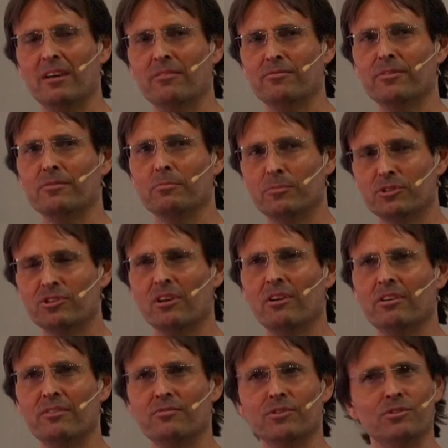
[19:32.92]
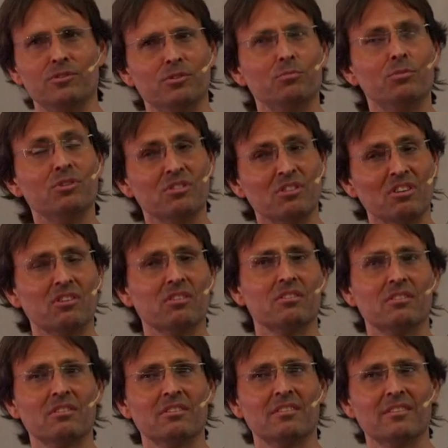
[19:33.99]
and for the majority of you, you wouldn't.
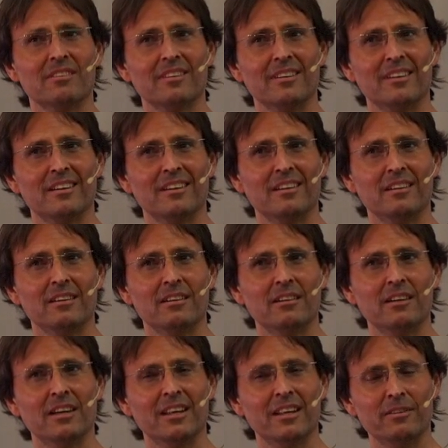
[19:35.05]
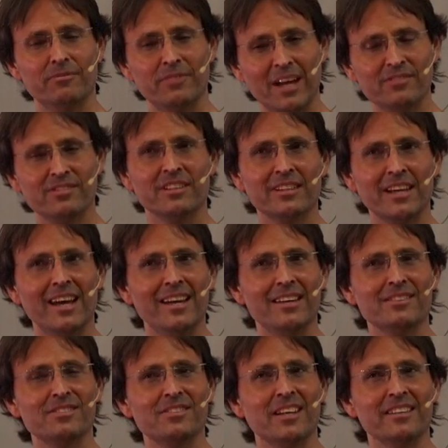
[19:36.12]
And if that's the
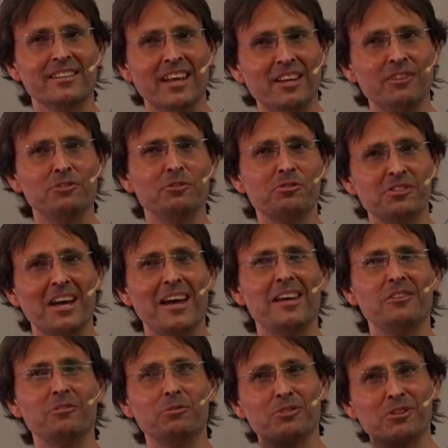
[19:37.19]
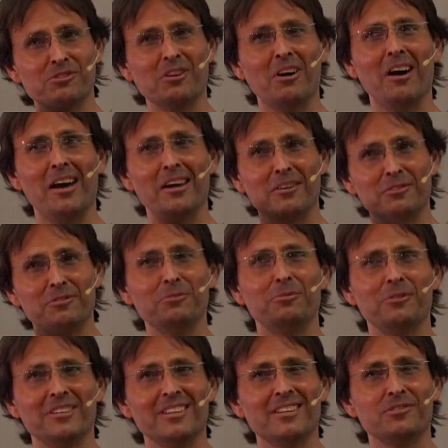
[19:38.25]
case, then can you say your desire to
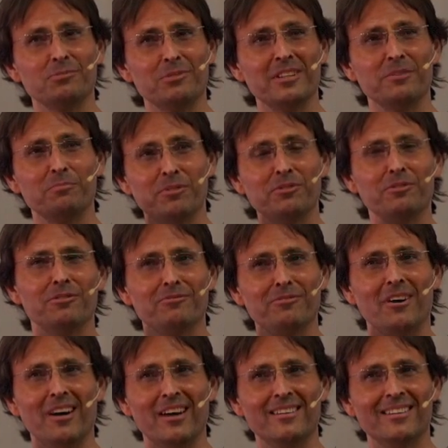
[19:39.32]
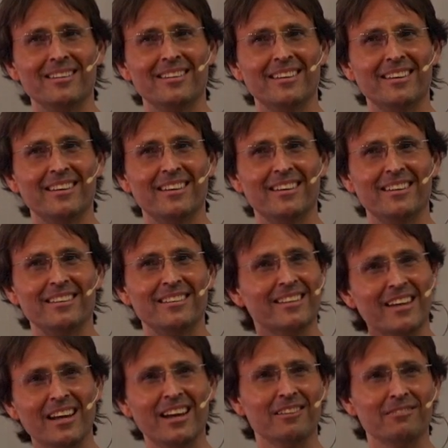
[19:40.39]
do it is really purified? You
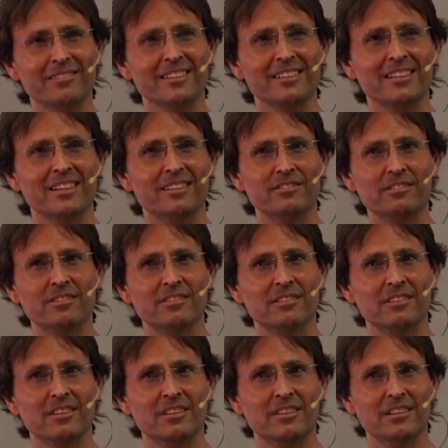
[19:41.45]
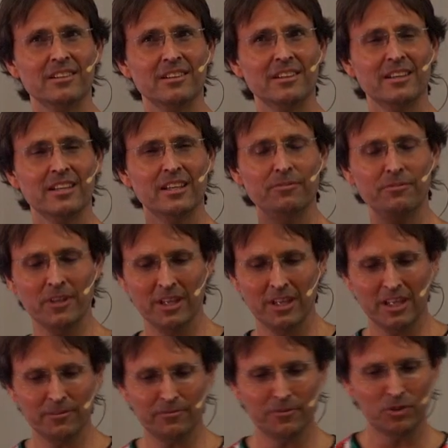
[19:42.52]
can't really, can you? If,
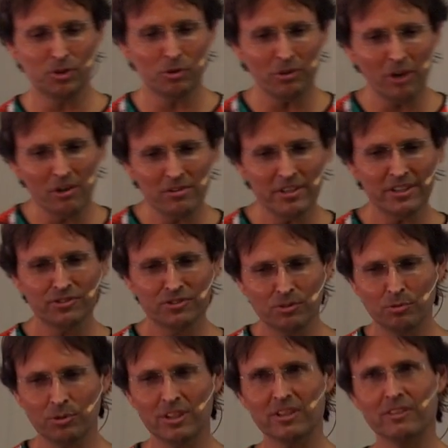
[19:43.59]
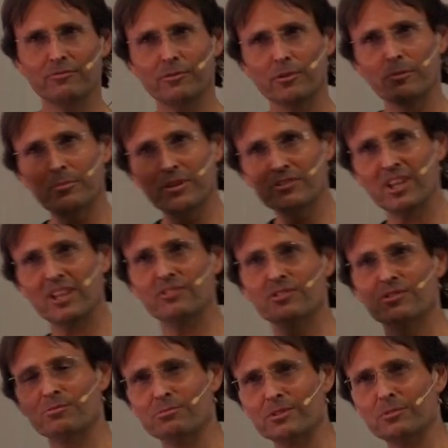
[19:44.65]
if you're only doing it for a
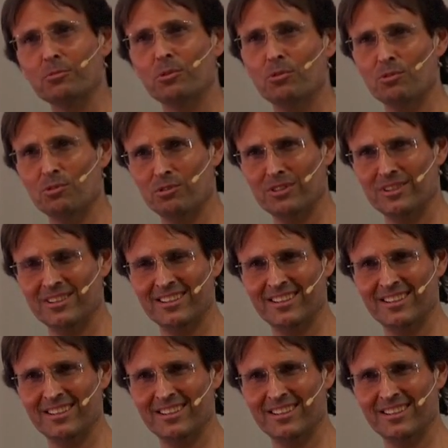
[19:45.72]
potential reward,